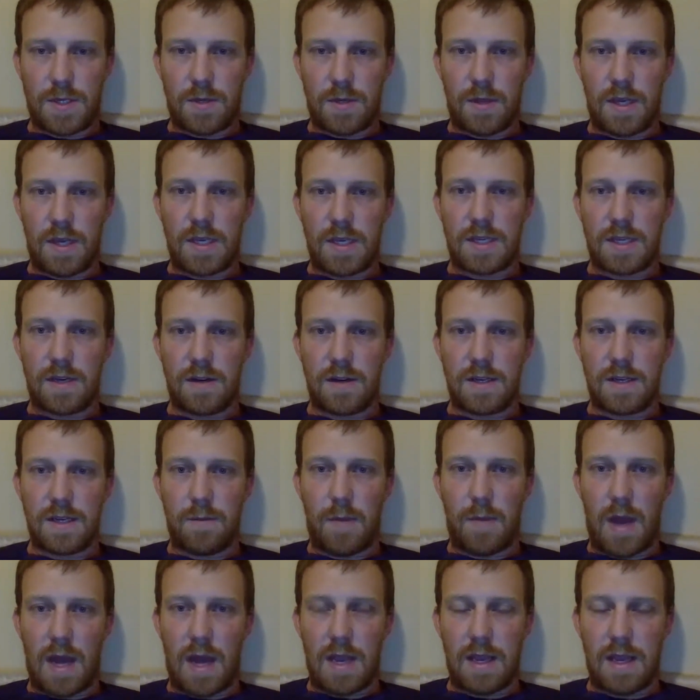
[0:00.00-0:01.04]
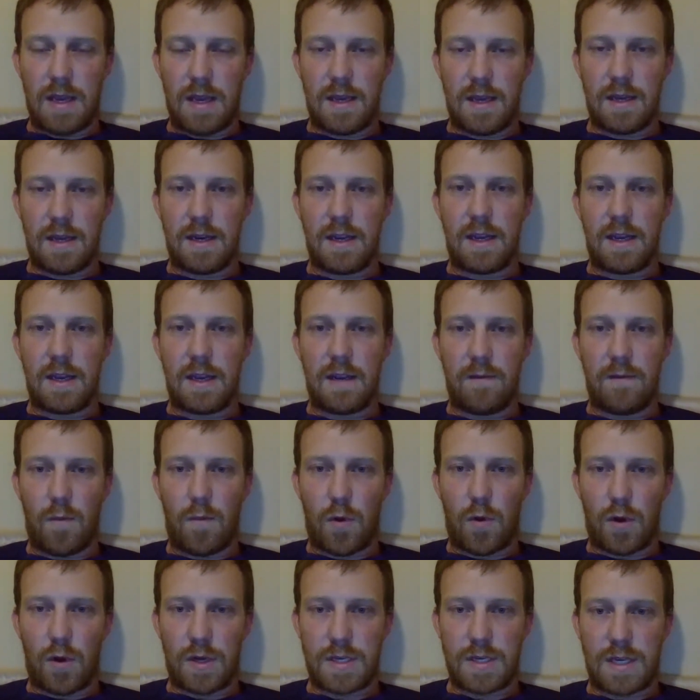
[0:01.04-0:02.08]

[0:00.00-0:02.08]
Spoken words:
so they start to buy in and get even more